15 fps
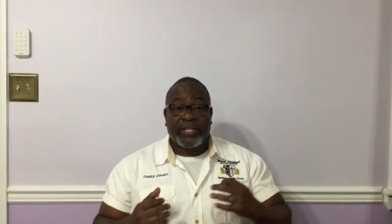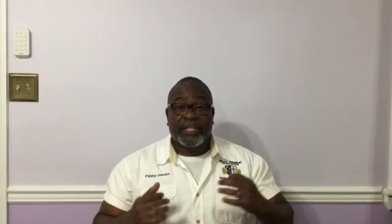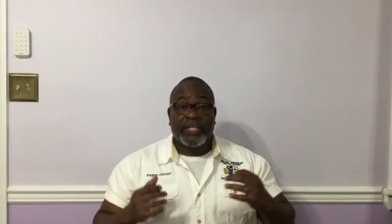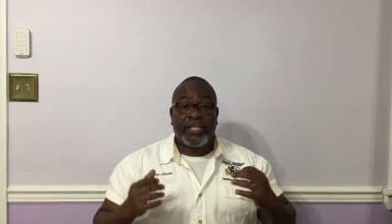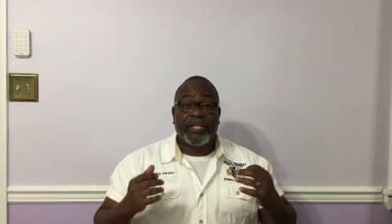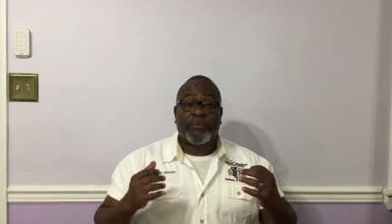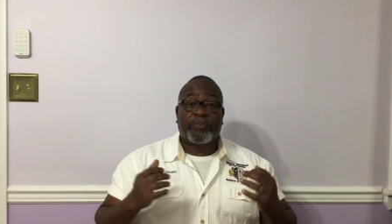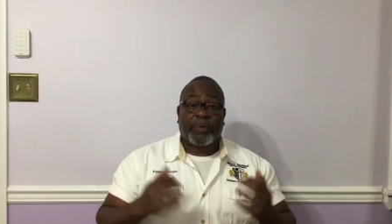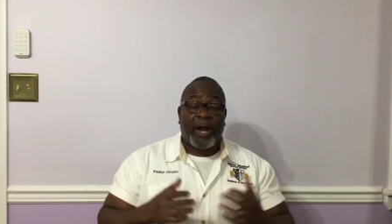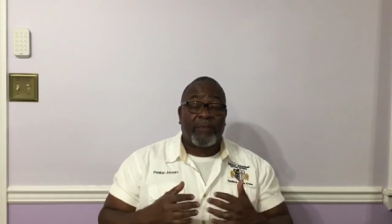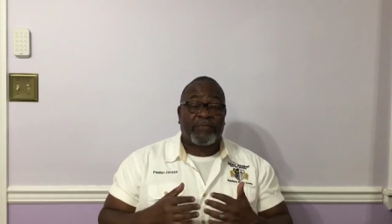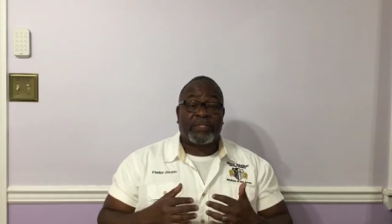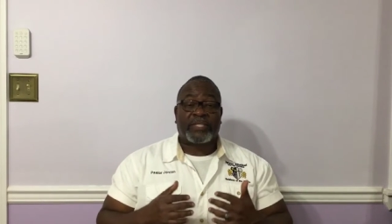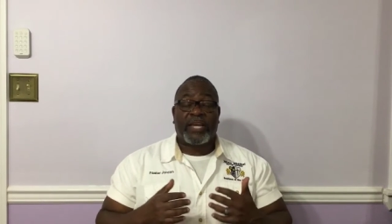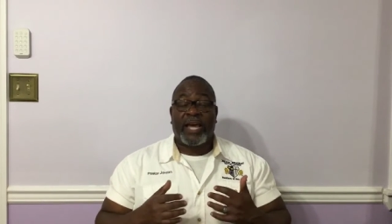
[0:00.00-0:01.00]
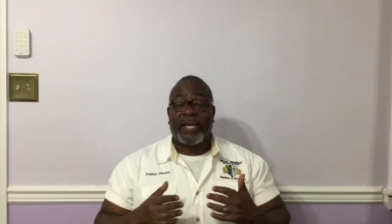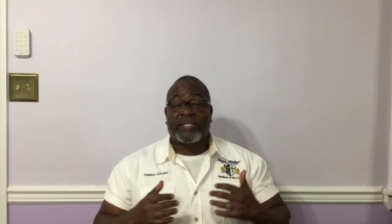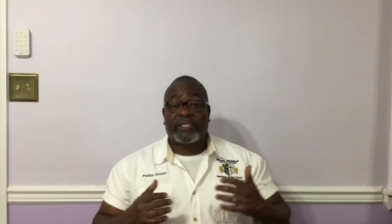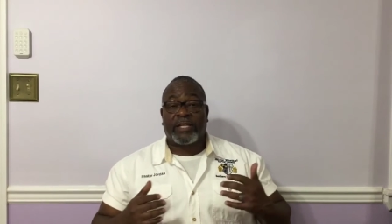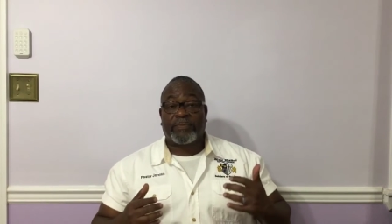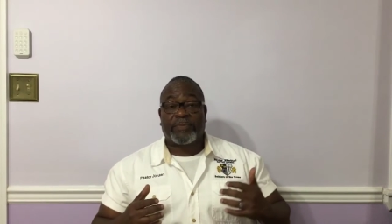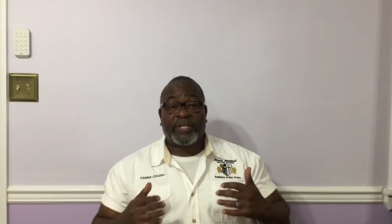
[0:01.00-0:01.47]
and he
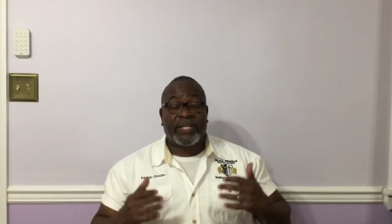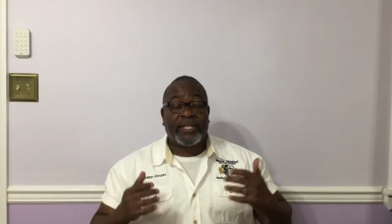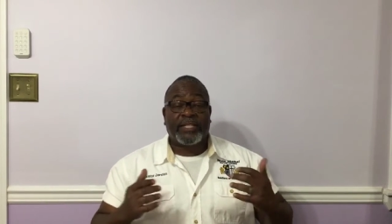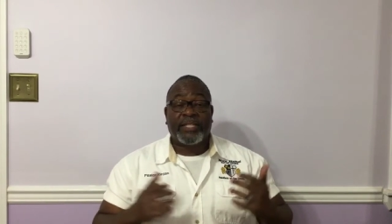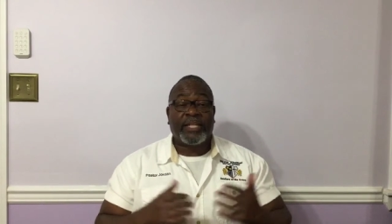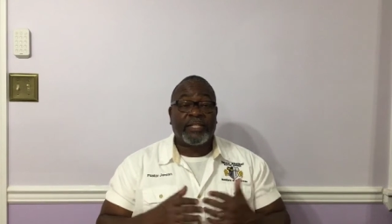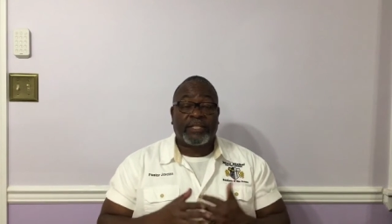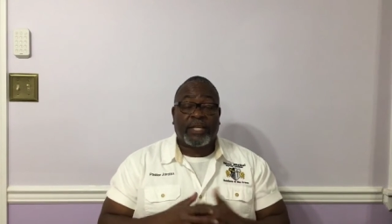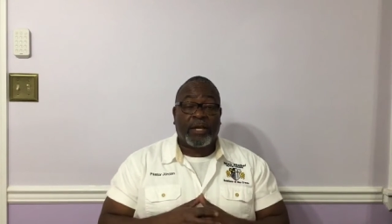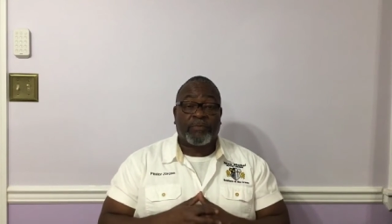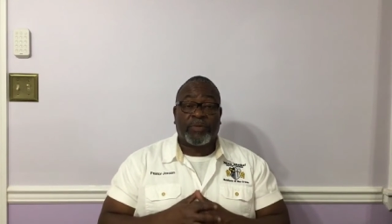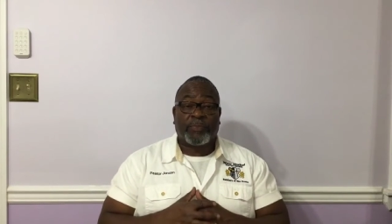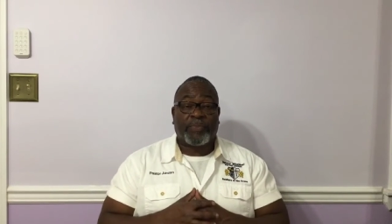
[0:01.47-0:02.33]
prophesied something that didn't come